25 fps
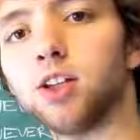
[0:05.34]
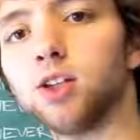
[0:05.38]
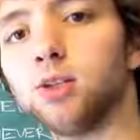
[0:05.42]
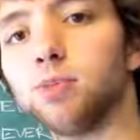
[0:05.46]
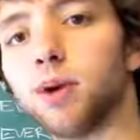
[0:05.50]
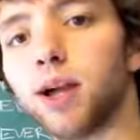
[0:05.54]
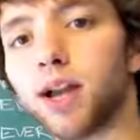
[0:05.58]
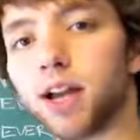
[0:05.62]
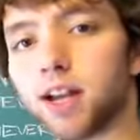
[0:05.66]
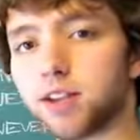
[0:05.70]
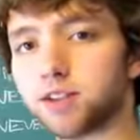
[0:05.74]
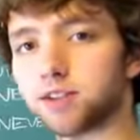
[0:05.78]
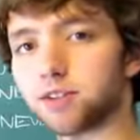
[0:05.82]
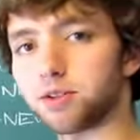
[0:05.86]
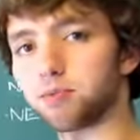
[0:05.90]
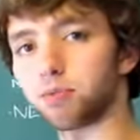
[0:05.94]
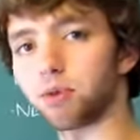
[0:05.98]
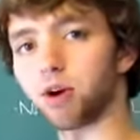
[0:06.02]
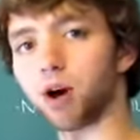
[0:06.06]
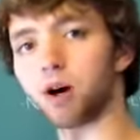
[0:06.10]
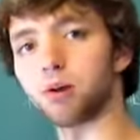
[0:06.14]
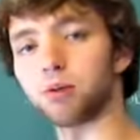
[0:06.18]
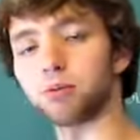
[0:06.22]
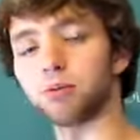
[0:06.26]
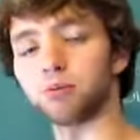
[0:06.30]
Caleb, as you
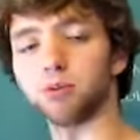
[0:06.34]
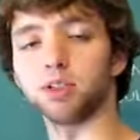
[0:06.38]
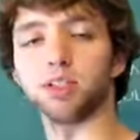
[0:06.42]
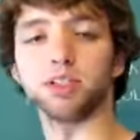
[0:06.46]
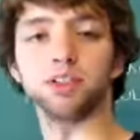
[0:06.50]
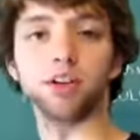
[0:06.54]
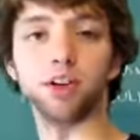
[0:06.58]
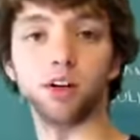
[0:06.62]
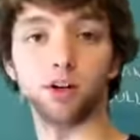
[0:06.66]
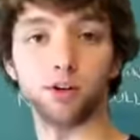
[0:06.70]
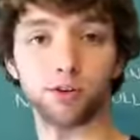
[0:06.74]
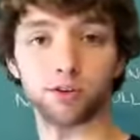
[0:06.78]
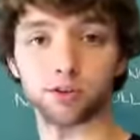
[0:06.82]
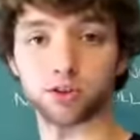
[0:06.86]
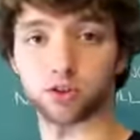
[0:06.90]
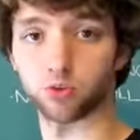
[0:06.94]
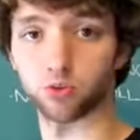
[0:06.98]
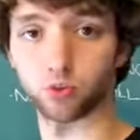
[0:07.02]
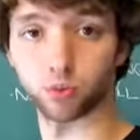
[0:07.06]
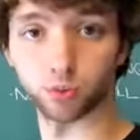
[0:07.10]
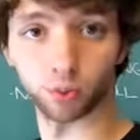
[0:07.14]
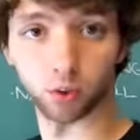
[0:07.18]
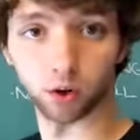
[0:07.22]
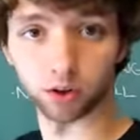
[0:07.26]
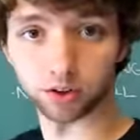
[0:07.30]
probably know because
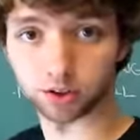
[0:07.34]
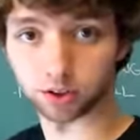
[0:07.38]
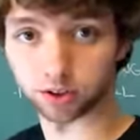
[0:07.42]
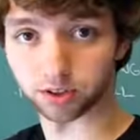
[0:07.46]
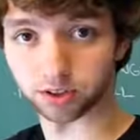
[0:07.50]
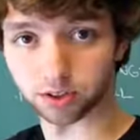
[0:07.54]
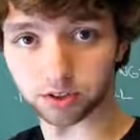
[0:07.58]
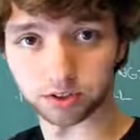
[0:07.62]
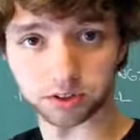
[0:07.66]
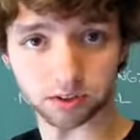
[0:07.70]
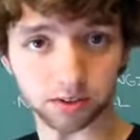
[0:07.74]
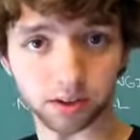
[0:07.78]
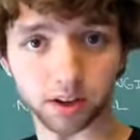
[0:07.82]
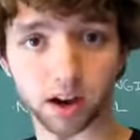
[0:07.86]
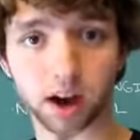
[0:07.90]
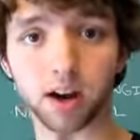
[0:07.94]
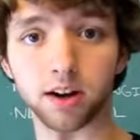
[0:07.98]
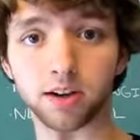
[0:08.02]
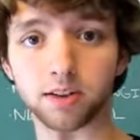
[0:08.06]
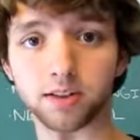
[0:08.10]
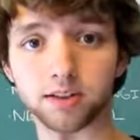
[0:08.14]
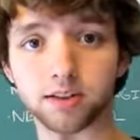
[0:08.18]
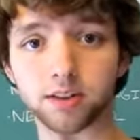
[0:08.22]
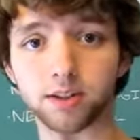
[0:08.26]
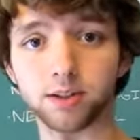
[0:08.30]
you've been watching this
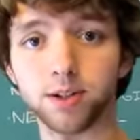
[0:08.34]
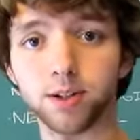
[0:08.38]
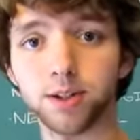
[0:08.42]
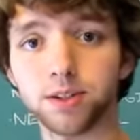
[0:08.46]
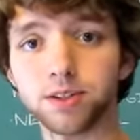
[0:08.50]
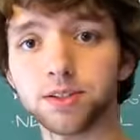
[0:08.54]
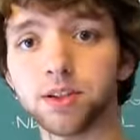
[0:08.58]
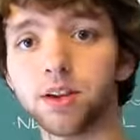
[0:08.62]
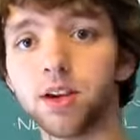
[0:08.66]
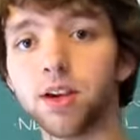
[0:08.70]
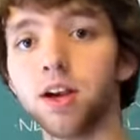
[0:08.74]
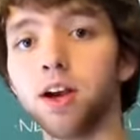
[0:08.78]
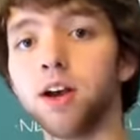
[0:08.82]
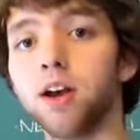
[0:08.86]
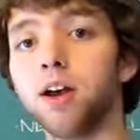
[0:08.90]
entire series.